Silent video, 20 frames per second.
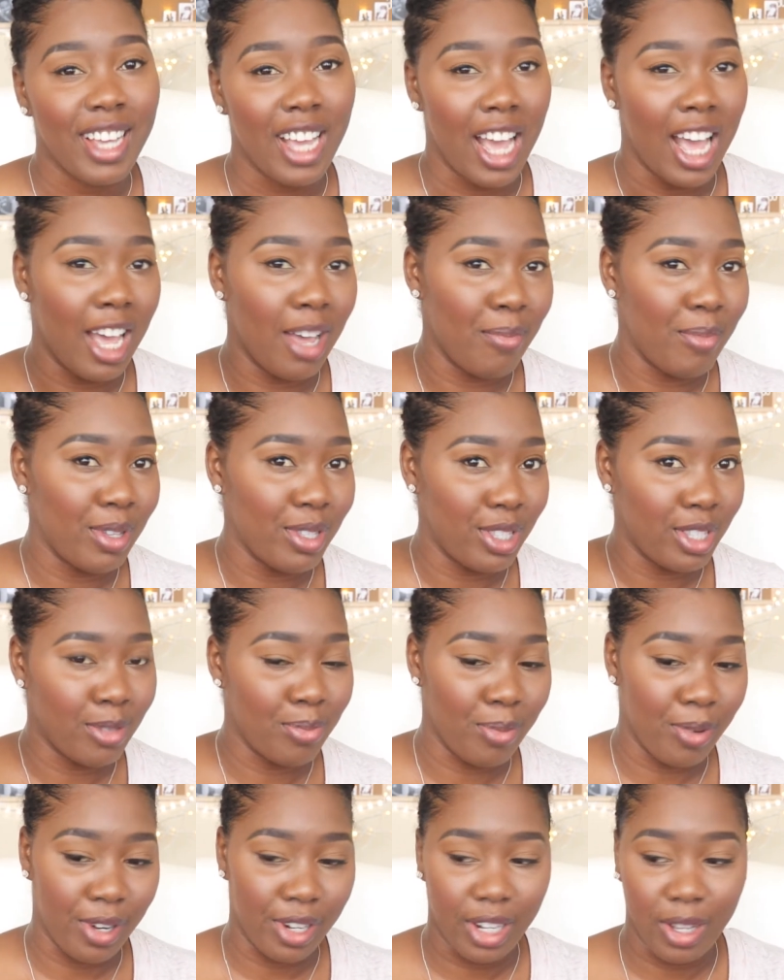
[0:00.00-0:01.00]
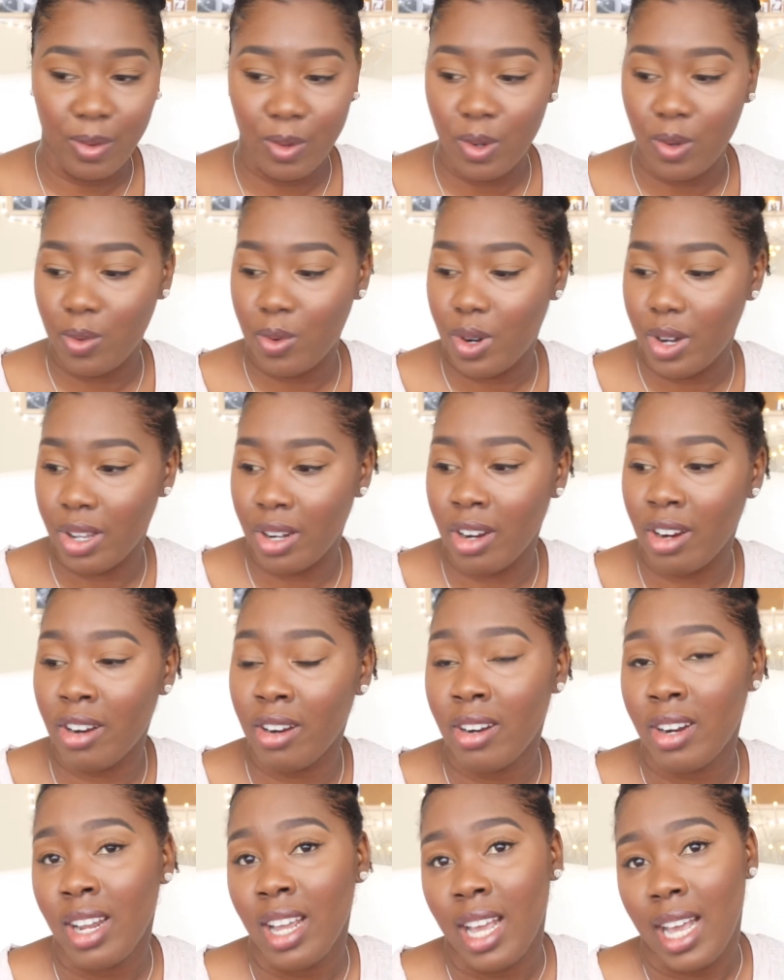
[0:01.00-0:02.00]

I've been spraying it with water,